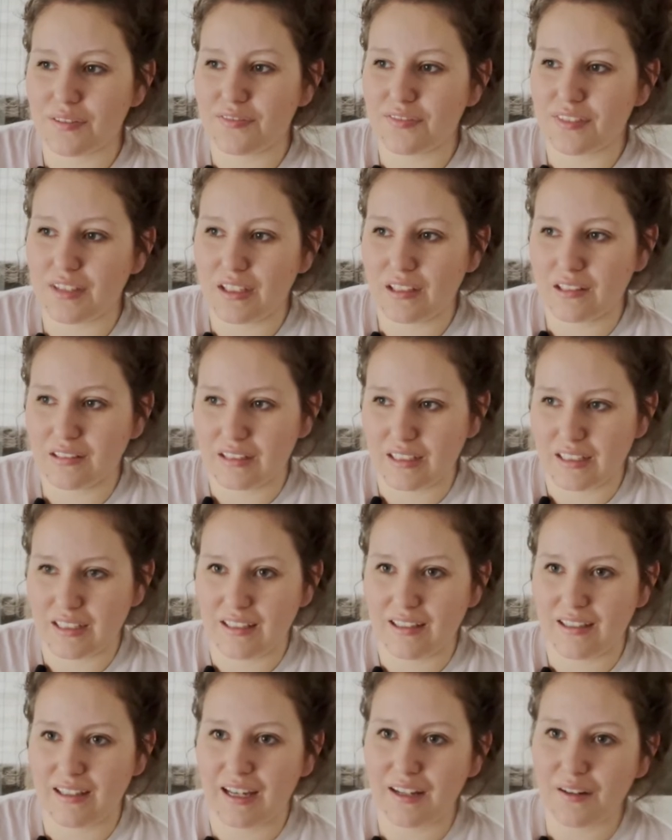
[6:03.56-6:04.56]
feel,
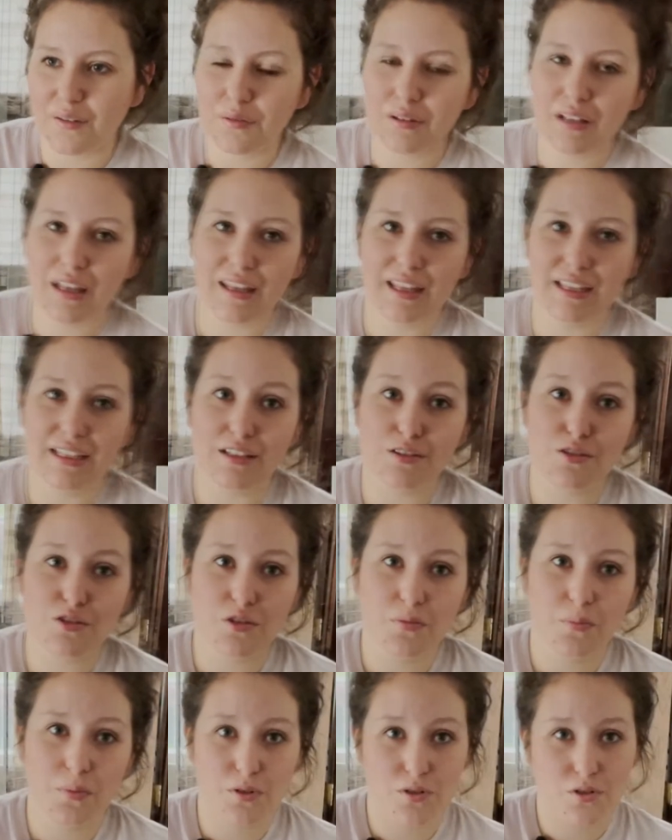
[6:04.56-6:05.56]
and I don't really like it
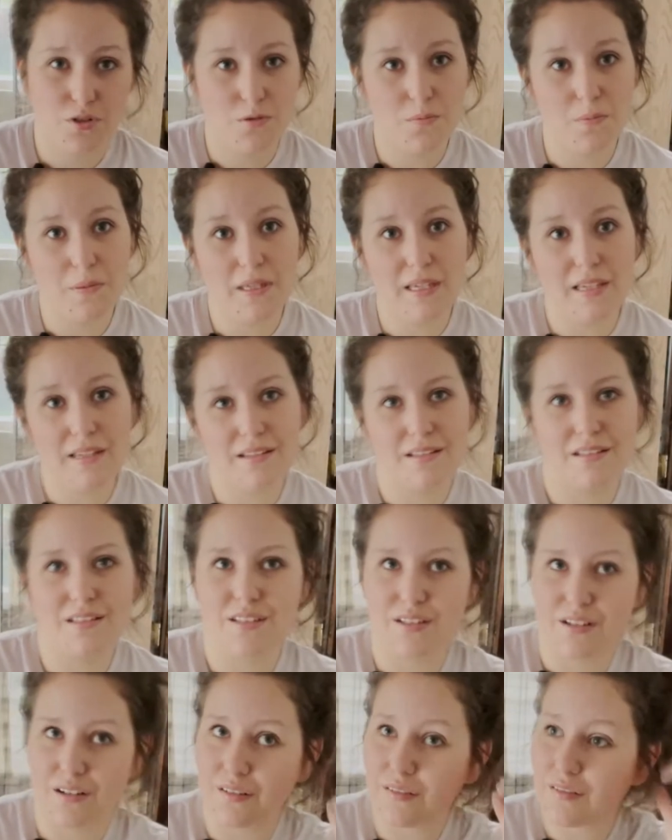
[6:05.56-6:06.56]
super soupy, and
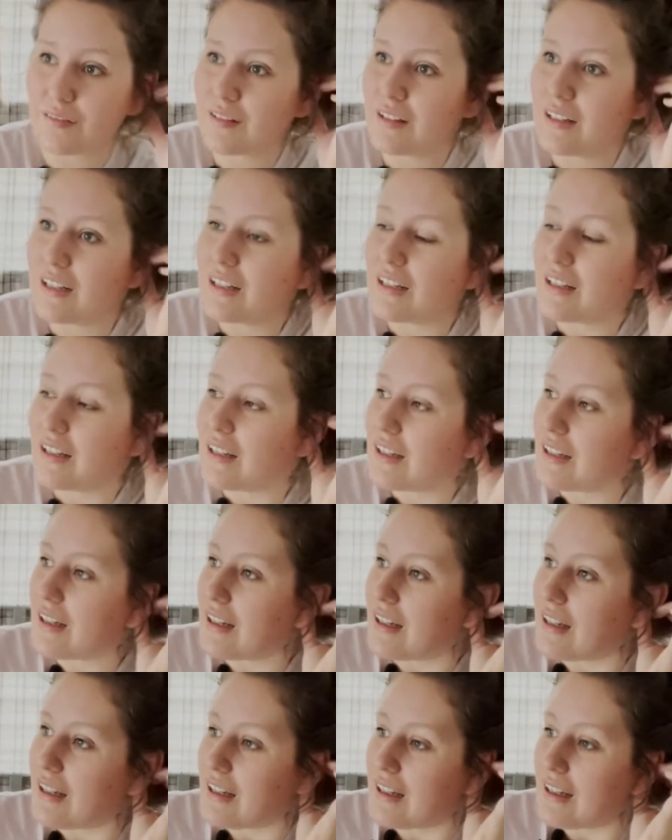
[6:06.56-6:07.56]
so
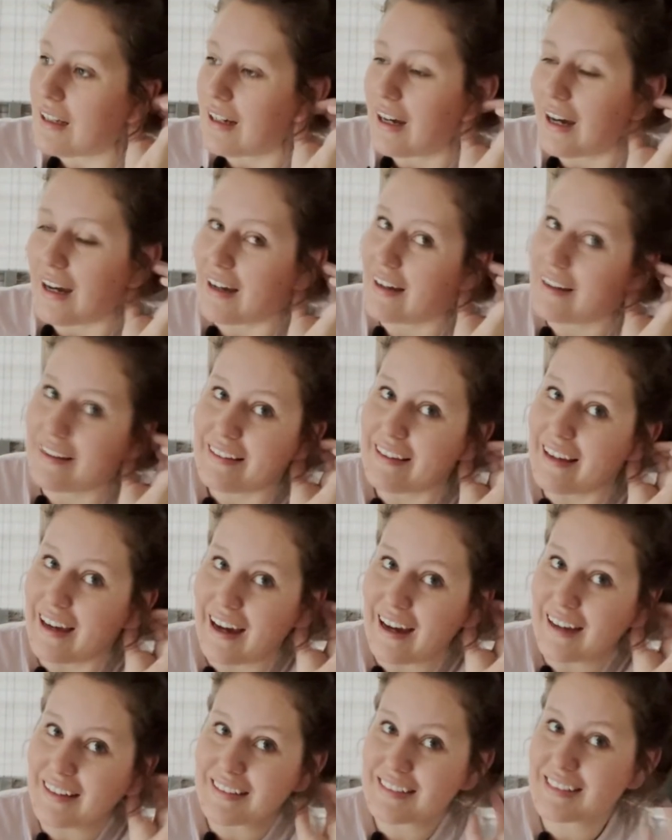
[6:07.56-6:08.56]
yeah,
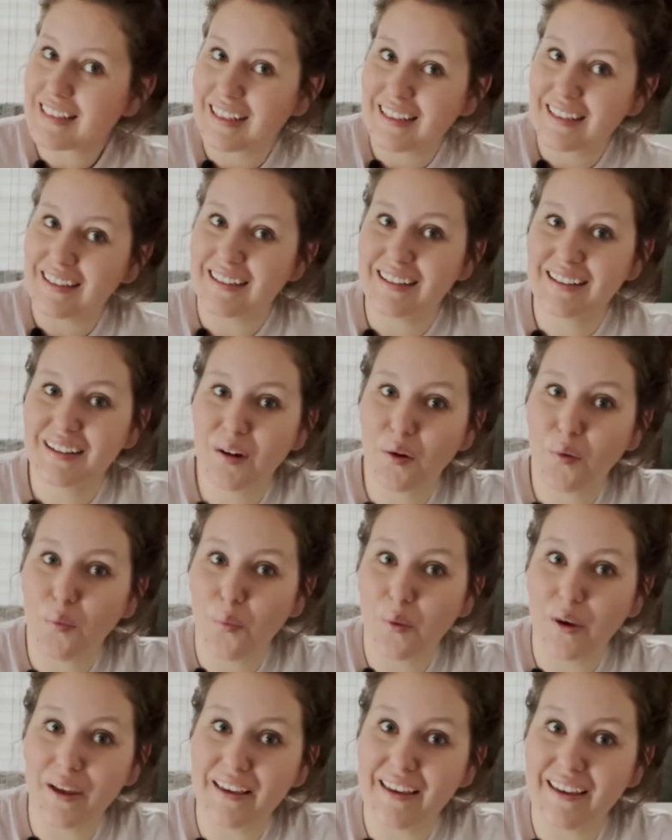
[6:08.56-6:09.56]
I just kind of
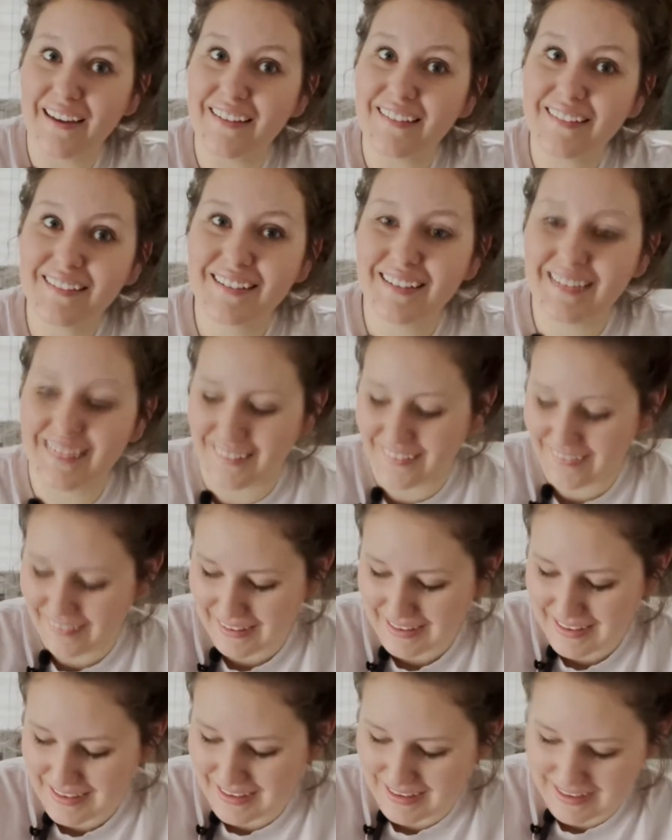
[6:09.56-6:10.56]
wing it. You know,
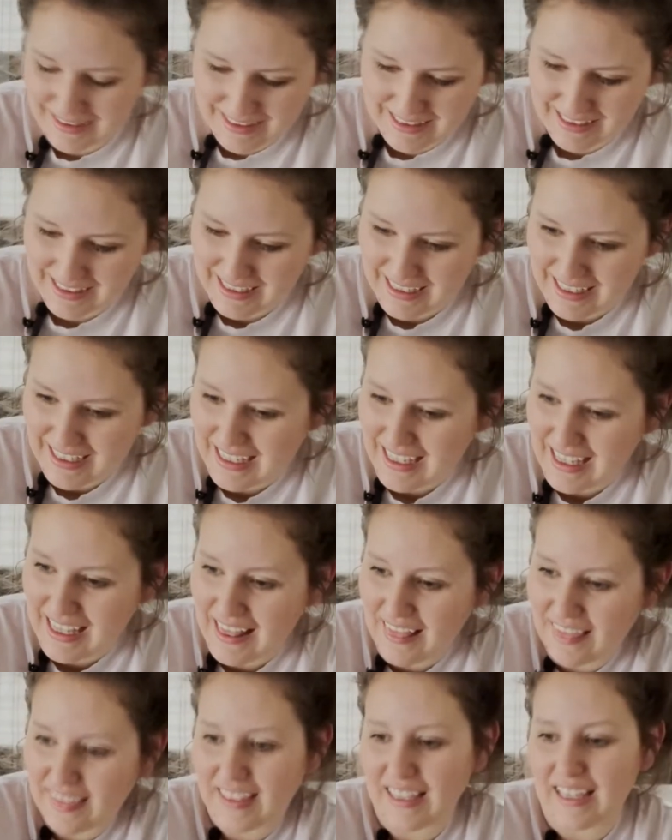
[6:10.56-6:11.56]
that's just
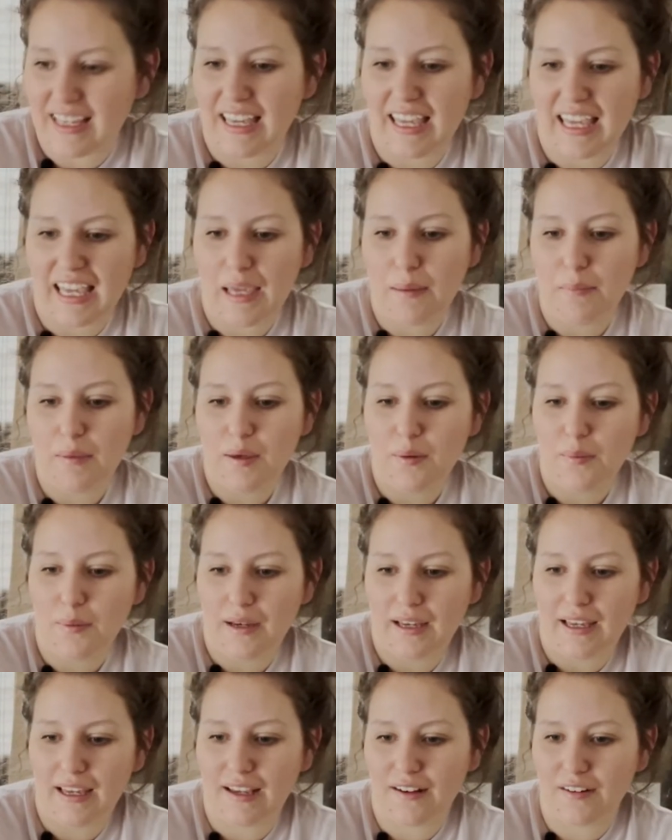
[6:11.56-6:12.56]
the Amy
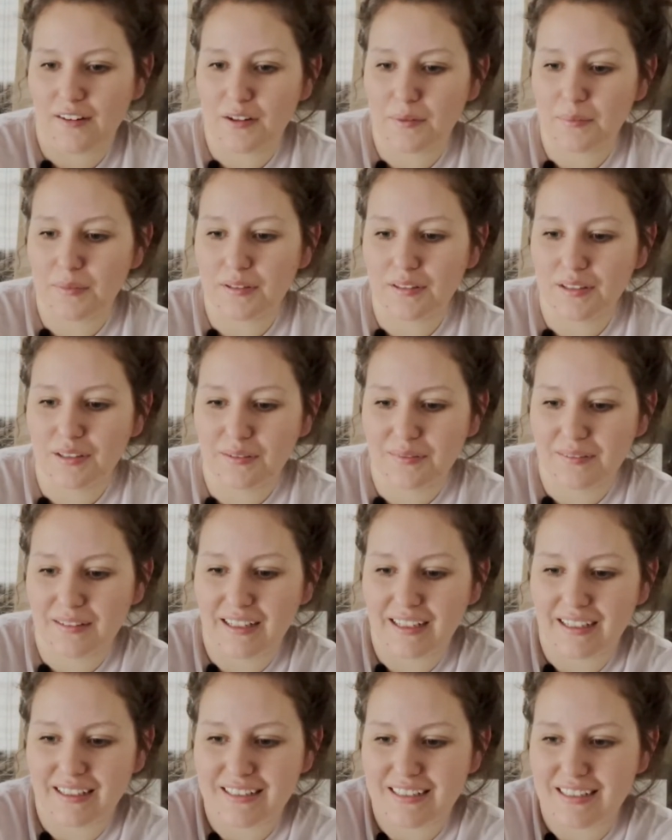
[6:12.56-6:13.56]
way or Amelia
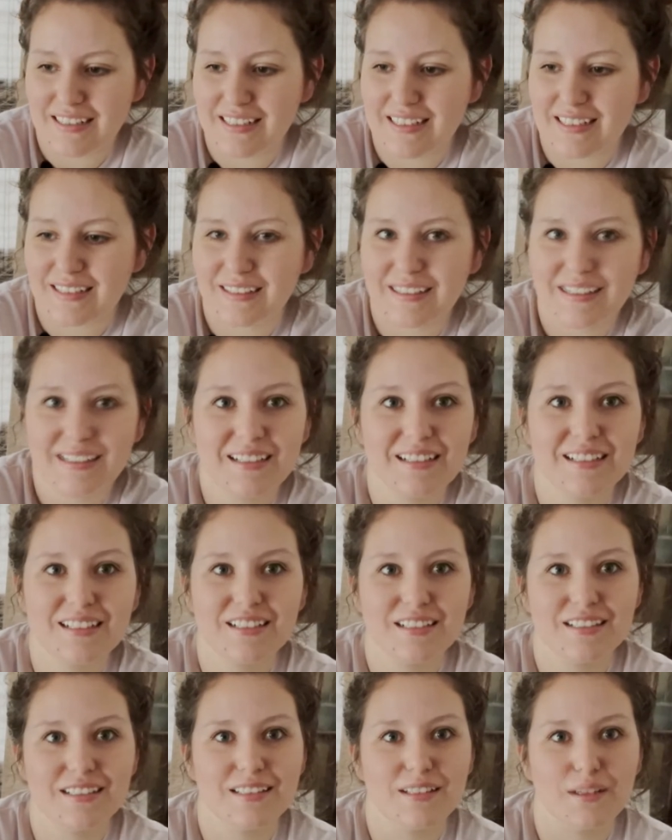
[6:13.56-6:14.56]
way, is just
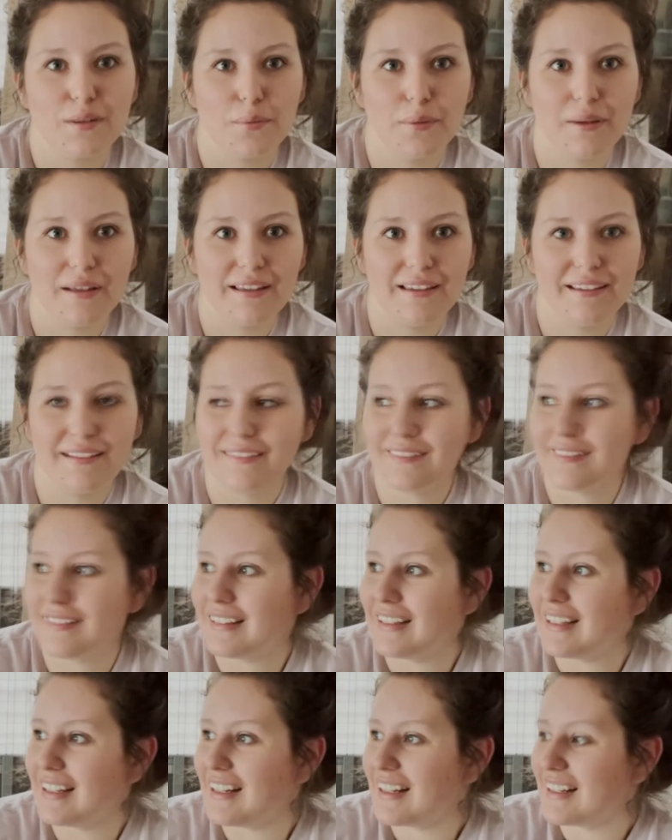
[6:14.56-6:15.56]
to wing it.
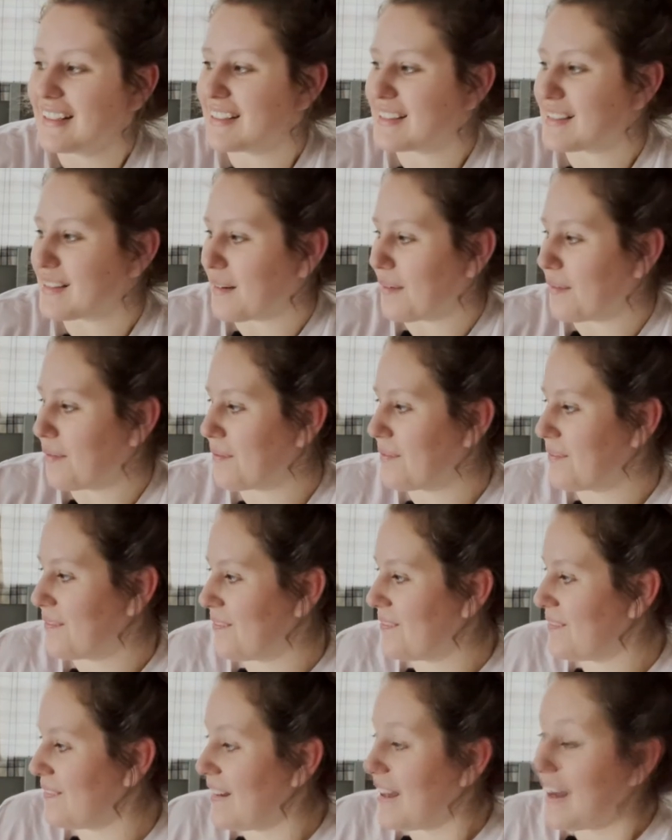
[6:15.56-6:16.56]
So
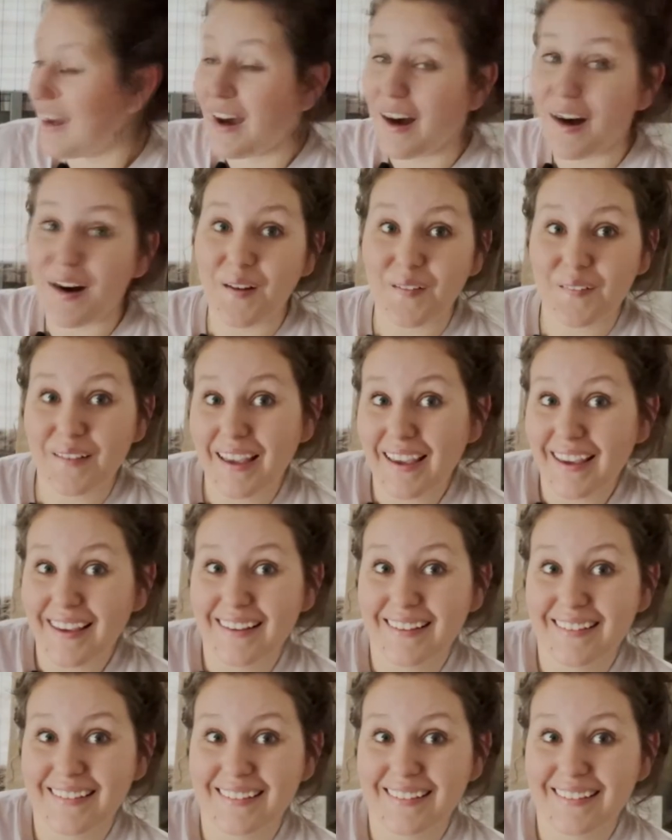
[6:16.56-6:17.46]
okay.